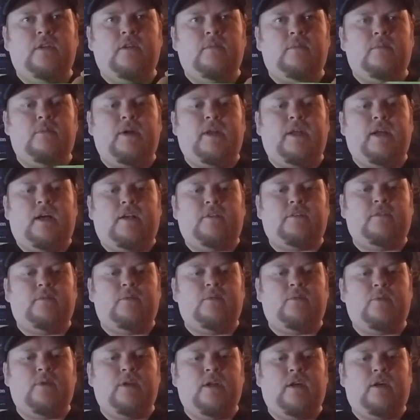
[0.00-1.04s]
Pretty awesome.
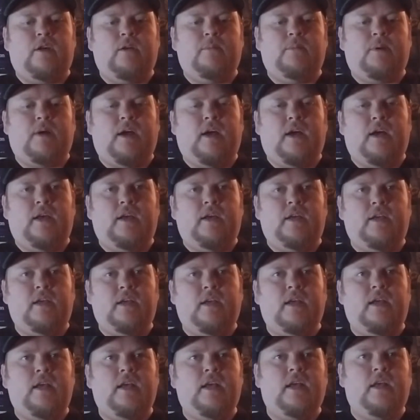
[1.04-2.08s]
$3 buy.
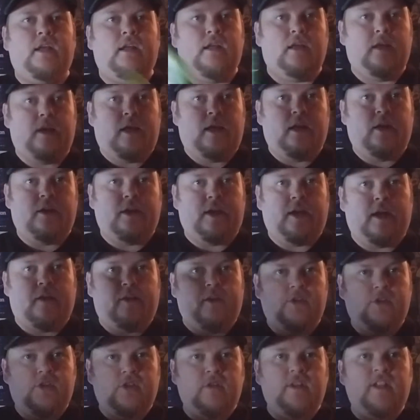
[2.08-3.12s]
Hell yeah. They
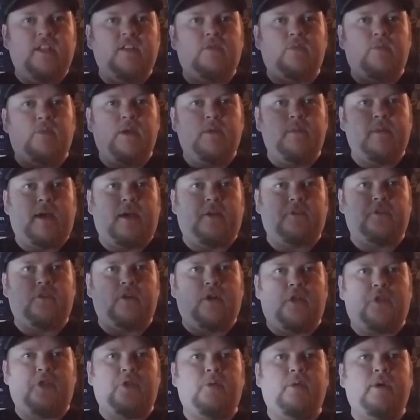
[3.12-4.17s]
should at least remaster
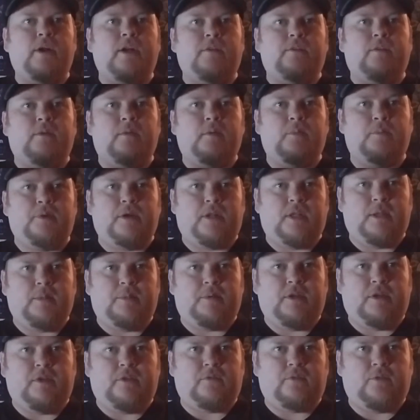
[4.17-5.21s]
all 3 of them and put on the
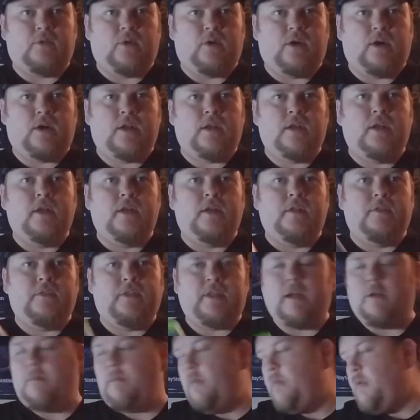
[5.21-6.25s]
PS4.
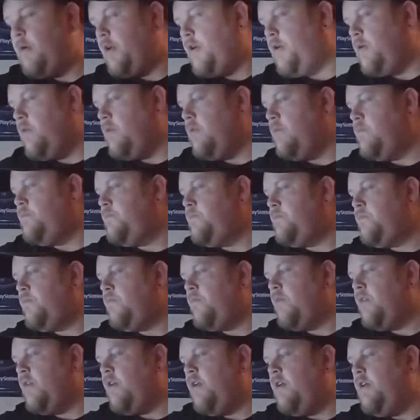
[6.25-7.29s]
That'd be pretty cool.
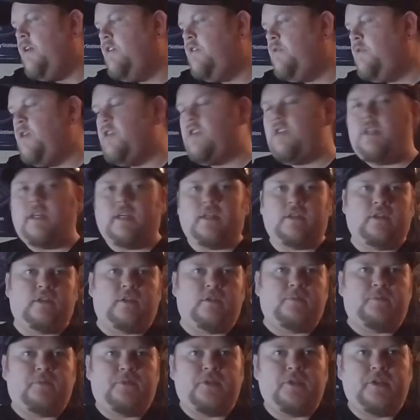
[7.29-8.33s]
Especially like because
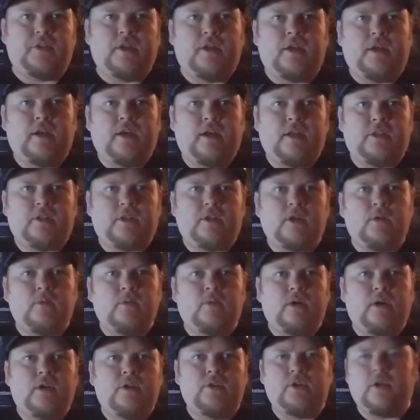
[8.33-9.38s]
the third
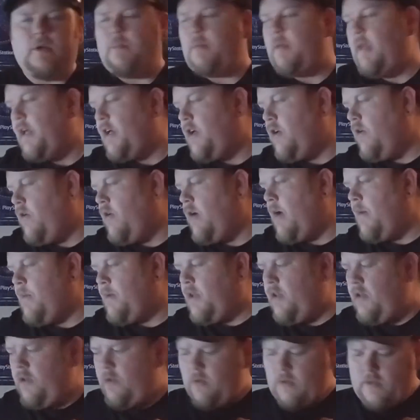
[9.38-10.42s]
one you could play co-op.
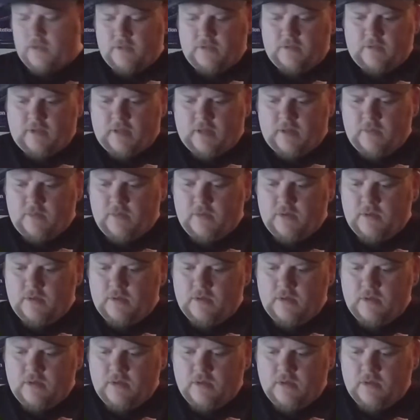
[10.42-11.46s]
Can you do it on the second one?
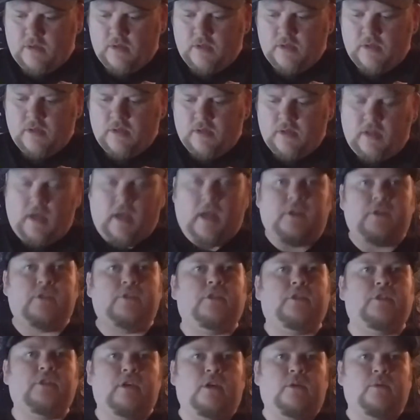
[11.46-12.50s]
Nah, just
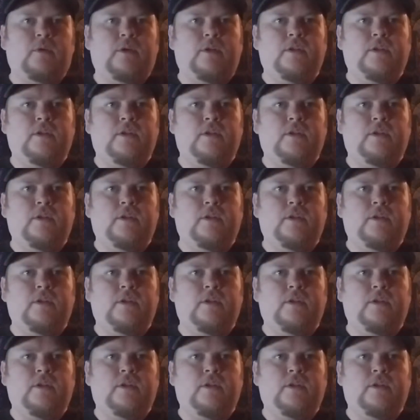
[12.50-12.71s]
the third one.